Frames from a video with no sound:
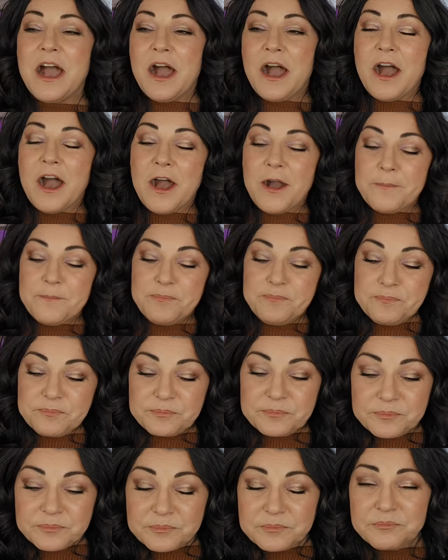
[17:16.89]
A
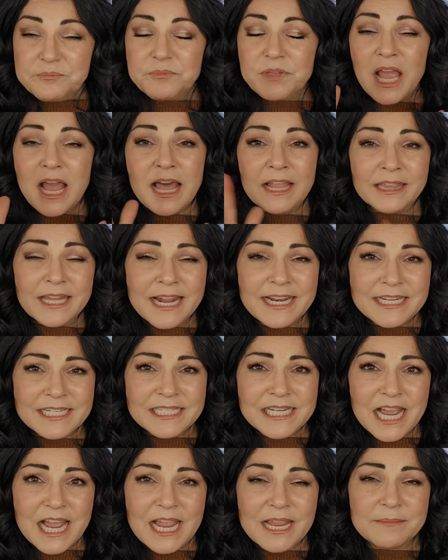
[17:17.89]
lot of
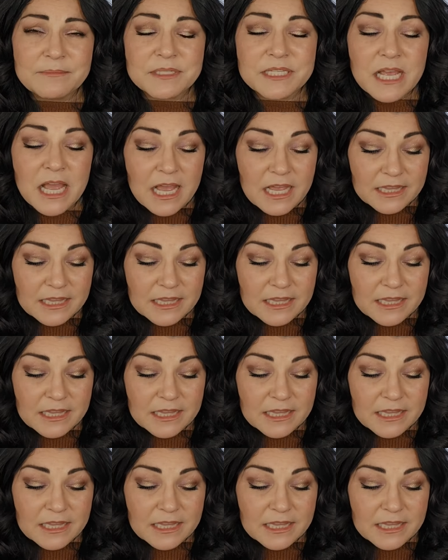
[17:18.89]
times,